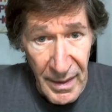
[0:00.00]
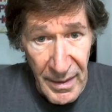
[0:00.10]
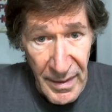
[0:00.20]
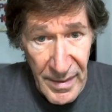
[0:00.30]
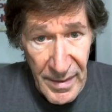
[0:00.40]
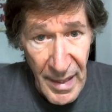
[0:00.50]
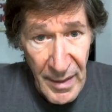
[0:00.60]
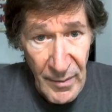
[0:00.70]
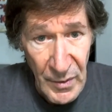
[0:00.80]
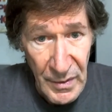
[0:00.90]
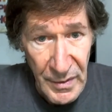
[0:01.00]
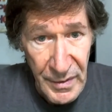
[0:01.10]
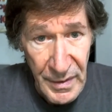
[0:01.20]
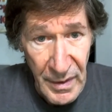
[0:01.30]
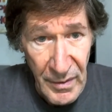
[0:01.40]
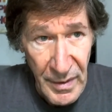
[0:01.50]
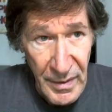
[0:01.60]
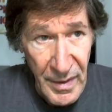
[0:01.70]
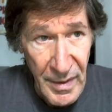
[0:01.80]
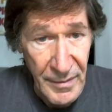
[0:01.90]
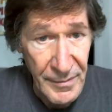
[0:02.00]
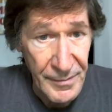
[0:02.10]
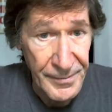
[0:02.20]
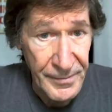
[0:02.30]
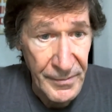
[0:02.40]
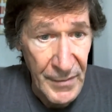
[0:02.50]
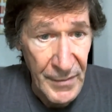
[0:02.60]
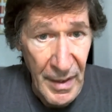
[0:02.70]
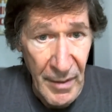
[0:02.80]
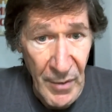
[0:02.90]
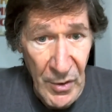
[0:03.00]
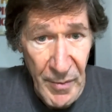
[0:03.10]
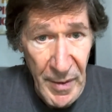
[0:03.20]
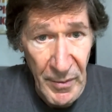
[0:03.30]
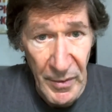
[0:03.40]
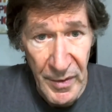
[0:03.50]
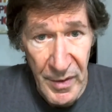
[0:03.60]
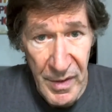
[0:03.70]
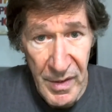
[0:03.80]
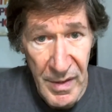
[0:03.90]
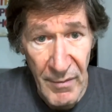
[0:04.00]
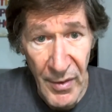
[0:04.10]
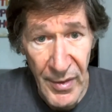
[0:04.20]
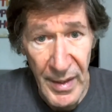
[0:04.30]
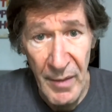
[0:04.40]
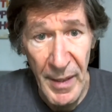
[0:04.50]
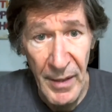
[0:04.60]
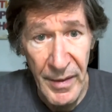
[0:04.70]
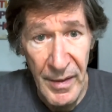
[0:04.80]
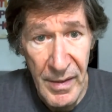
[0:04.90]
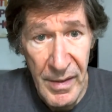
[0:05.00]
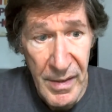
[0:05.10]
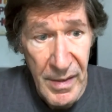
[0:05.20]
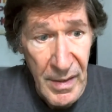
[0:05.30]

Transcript: these animals, you know, that again, most people just never think about this.